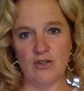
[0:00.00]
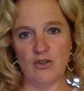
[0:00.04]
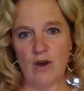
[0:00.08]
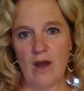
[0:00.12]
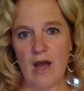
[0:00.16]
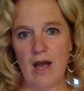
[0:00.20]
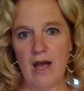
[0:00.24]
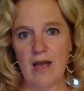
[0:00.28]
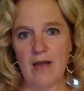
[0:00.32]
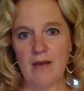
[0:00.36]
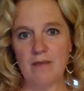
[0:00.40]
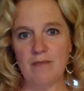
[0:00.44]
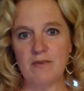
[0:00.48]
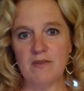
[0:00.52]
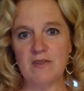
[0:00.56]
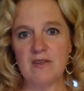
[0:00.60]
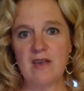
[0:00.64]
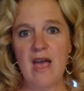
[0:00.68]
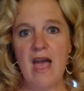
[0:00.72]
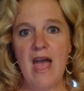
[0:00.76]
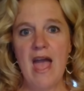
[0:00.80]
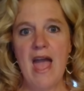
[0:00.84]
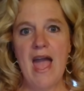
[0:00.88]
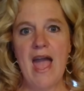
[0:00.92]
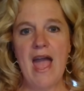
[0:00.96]
tribes
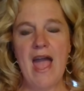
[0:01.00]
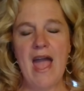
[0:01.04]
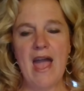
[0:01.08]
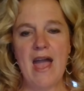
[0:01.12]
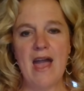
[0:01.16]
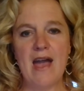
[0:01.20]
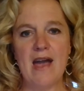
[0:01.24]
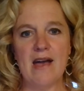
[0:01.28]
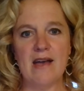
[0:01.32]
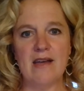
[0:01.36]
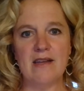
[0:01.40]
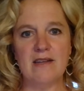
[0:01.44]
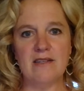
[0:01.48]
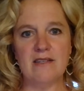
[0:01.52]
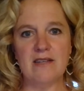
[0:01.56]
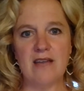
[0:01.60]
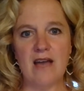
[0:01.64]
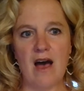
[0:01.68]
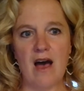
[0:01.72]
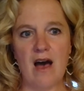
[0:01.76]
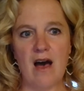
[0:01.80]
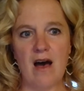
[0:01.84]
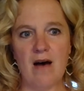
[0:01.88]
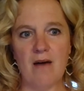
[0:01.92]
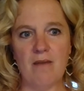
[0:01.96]
and
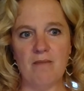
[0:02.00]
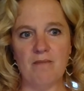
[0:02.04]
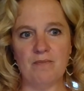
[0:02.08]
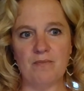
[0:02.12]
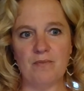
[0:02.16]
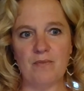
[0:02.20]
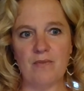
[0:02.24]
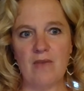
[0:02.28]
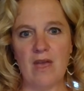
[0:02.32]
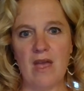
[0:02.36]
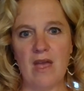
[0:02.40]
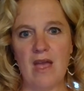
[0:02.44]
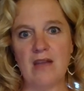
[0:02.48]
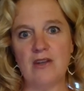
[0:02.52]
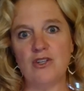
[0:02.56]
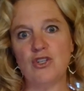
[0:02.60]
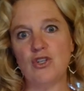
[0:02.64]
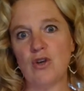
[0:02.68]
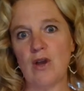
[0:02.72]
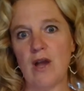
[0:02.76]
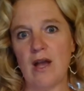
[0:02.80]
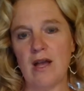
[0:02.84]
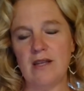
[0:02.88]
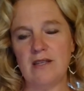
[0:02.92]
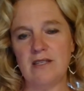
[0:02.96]

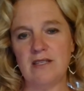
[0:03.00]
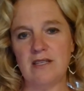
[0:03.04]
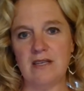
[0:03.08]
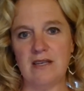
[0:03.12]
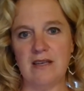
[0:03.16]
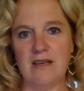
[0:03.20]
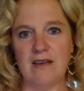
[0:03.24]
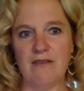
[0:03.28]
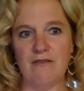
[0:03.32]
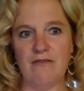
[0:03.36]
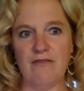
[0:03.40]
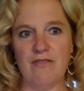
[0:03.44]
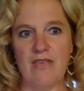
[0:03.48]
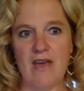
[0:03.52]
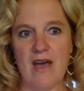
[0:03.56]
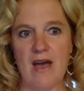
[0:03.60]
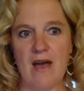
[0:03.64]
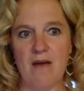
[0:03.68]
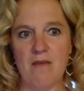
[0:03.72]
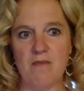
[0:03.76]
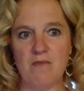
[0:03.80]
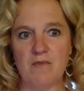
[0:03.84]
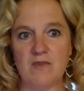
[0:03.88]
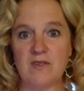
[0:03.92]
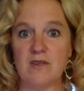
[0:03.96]
try to give
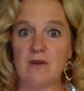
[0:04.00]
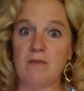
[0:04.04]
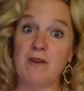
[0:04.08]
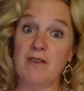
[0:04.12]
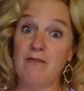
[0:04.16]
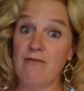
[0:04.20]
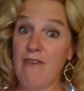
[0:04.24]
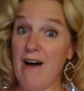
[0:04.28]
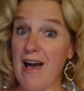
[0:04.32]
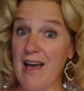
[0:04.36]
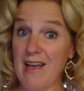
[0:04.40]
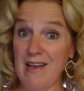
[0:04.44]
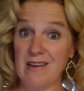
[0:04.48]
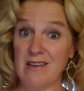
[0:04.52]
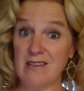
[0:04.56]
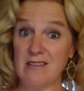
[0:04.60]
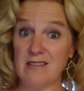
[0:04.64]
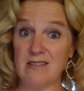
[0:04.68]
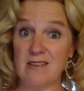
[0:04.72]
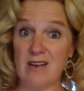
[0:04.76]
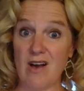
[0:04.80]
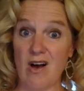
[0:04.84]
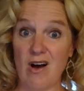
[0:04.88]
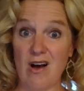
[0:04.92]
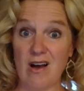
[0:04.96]
them some
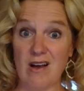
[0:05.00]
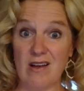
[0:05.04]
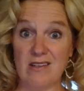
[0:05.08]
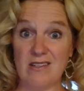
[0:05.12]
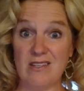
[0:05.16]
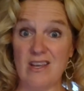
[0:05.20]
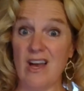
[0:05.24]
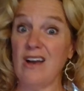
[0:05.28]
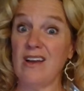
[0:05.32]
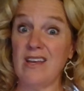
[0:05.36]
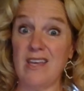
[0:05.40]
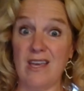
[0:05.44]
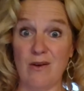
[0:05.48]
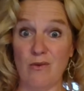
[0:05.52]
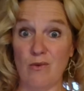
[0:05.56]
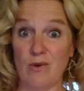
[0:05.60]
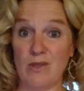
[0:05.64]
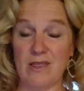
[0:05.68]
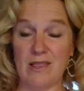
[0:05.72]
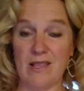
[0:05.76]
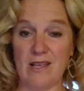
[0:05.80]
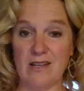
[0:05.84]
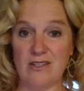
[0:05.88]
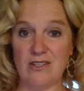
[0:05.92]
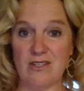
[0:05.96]
advice on talking
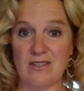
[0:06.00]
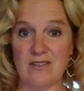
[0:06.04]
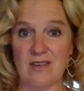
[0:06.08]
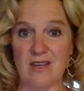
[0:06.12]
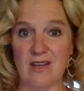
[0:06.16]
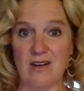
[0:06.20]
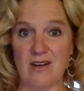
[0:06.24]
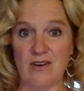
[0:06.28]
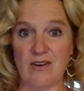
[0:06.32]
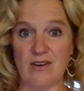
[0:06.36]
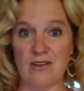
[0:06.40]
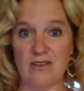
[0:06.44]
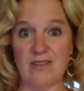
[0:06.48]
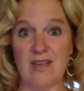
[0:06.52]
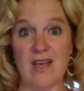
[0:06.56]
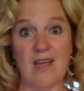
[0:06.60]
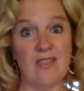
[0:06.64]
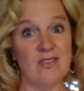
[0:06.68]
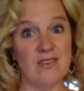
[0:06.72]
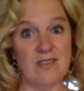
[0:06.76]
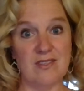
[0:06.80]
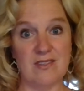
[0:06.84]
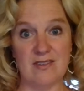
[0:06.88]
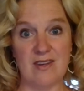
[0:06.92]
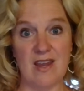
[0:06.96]
with legislators
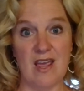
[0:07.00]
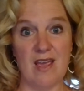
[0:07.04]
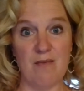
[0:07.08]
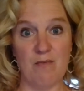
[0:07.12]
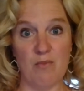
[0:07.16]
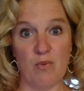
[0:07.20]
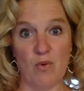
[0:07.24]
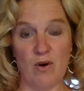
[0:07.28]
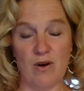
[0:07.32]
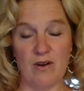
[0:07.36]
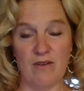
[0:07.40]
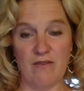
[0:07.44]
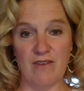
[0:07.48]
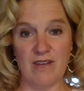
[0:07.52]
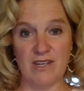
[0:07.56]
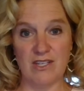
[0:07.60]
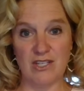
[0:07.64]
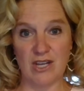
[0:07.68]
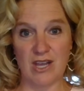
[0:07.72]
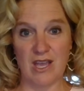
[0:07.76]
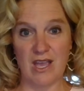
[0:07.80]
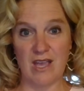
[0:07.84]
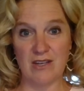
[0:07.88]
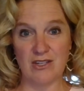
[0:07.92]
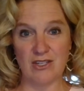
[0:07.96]
and the State Board of
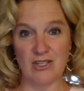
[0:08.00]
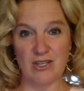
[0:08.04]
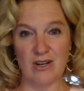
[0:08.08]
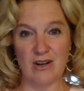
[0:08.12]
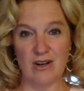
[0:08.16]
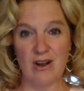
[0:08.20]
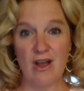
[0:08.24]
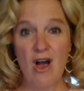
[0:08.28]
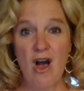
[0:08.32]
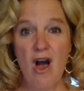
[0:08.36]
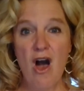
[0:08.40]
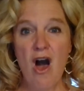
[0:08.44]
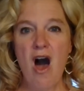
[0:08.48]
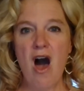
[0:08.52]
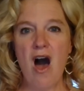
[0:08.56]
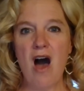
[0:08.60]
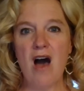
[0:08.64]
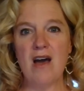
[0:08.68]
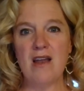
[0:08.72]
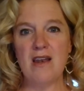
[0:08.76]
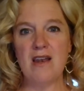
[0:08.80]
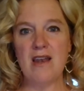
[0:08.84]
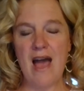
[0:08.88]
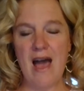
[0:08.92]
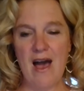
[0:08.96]
Education
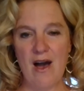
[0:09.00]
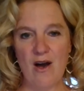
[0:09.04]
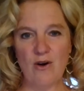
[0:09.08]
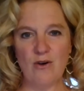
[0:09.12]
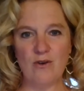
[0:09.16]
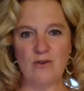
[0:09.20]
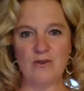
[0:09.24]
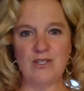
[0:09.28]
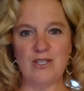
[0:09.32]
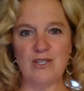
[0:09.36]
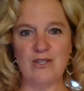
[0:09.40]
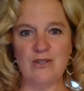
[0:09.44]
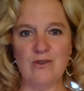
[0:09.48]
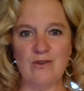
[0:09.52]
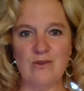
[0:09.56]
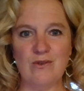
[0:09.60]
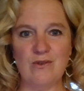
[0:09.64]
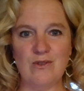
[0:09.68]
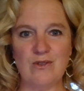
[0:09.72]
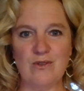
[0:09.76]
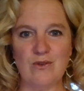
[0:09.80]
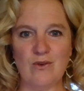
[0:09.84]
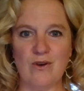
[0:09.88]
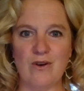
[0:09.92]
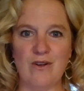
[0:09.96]
on how to
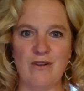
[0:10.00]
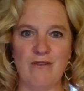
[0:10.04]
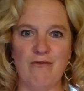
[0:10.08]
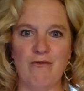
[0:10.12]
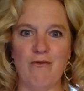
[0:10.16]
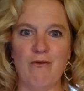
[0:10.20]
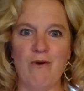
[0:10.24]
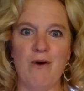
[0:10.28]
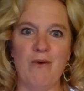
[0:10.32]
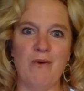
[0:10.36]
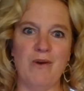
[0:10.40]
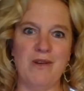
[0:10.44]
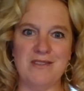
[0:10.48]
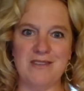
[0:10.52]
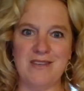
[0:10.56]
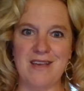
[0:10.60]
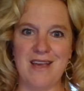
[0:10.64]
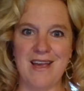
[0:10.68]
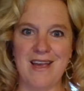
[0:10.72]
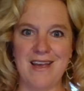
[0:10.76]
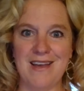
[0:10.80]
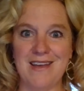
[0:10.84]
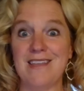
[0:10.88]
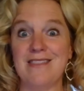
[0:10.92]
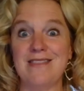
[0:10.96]
sort of, what we
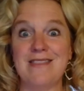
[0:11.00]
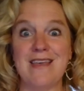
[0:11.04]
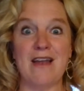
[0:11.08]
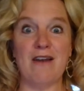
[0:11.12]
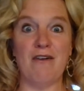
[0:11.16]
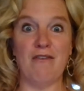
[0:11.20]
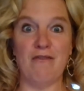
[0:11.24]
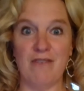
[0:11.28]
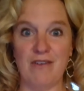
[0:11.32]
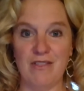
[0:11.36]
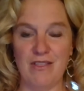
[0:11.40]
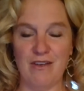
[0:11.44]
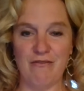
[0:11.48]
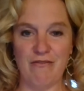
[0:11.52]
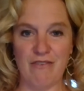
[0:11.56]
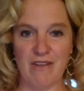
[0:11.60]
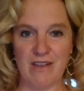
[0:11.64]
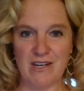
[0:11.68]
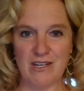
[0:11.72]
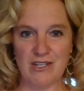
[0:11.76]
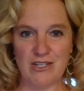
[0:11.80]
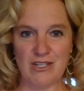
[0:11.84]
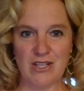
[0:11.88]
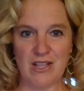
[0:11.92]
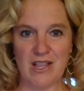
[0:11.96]
say, get that over the
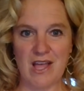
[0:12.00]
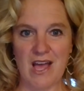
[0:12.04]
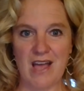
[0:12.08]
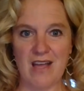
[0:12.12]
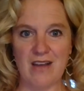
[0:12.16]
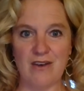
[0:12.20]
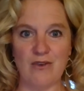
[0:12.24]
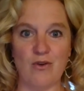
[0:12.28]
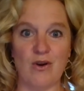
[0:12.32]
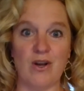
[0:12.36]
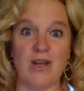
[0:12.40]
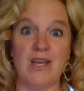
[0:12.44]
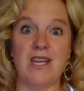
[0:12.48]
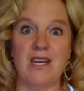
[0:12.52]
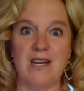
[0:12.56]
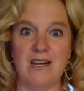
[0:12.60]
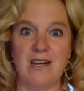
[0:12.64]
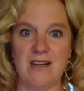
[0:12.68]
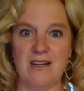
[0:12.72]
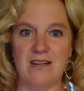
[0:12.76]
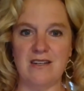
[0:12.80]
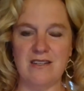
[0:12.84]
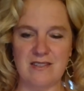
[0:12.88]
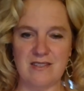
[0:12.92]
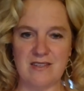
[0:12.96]
finish line or get it
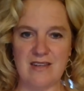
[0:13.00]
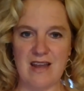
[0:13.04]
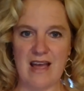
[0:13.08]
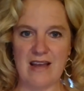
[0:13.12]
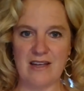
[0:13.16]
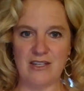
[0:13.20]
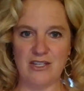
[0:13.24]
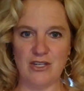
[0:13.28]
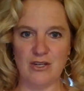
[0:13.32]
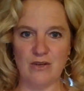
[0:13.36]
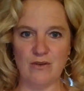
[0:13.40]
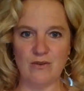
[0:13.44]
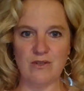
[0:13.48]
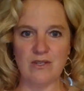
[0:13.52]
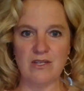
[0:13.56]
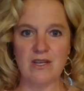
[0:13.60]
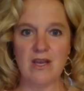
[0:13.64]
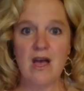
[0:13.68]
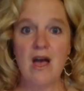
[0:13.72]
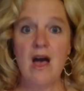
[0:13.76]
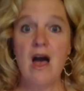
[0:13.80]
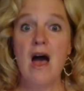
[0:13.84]
into statute.